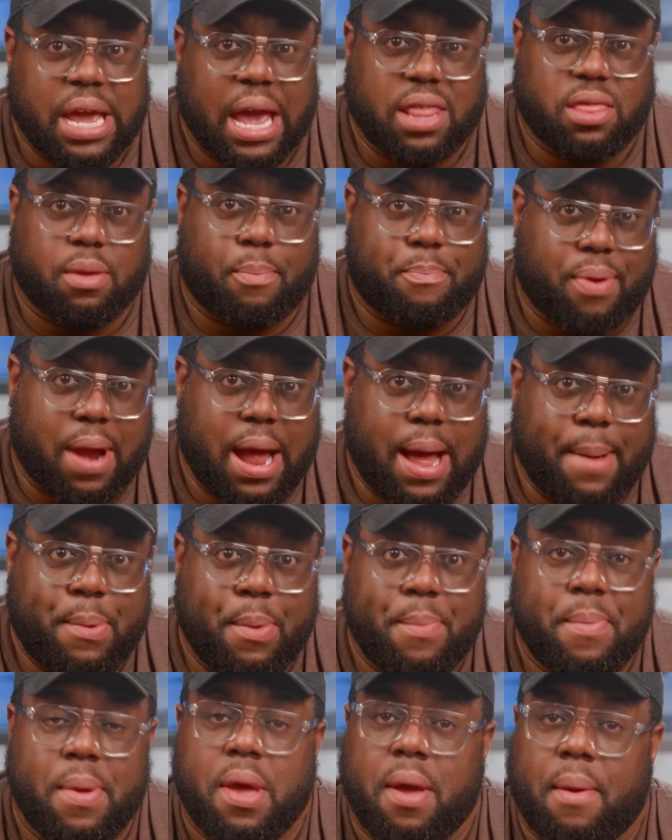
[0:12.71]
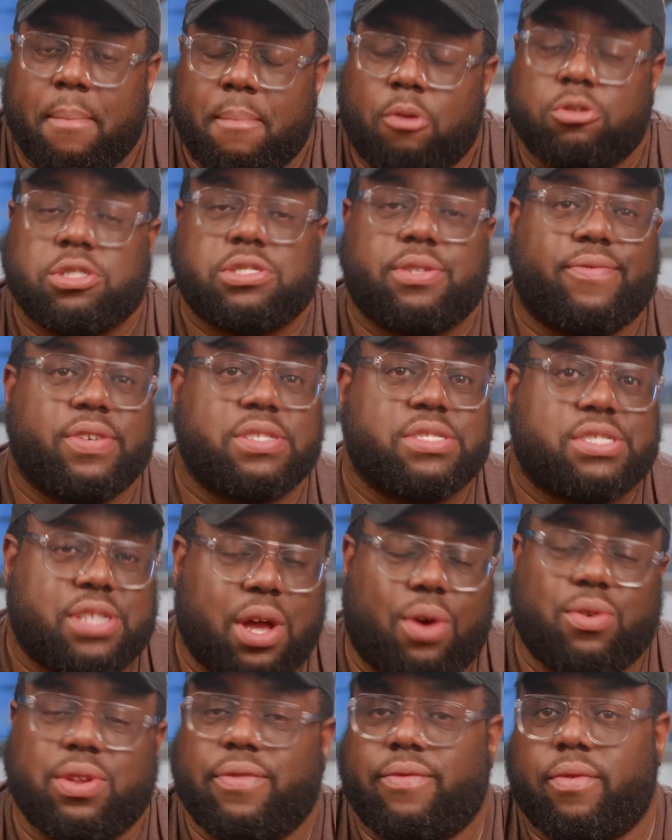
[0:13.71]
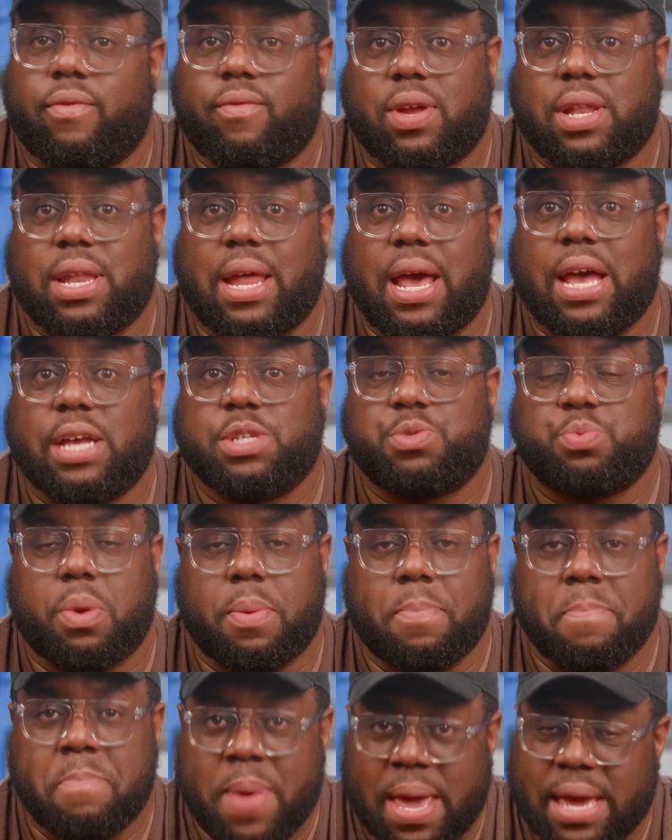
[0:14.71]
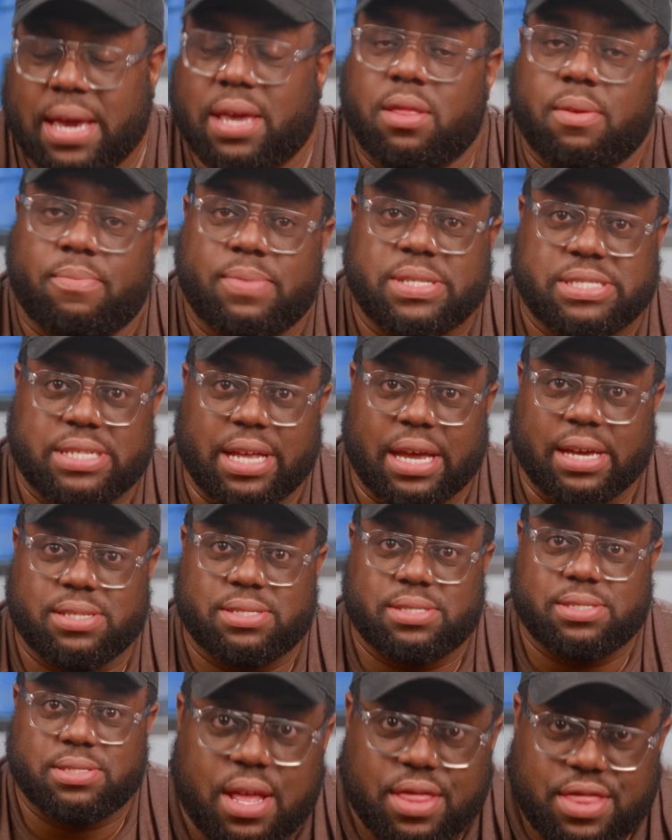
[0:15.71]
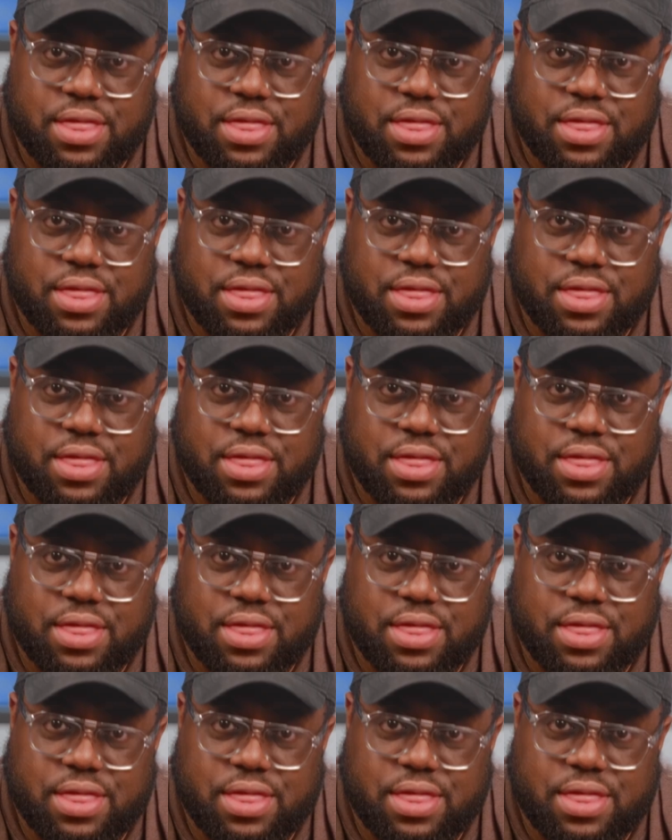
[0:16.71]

And the problem, most of us don't even realize we're making the mistakes.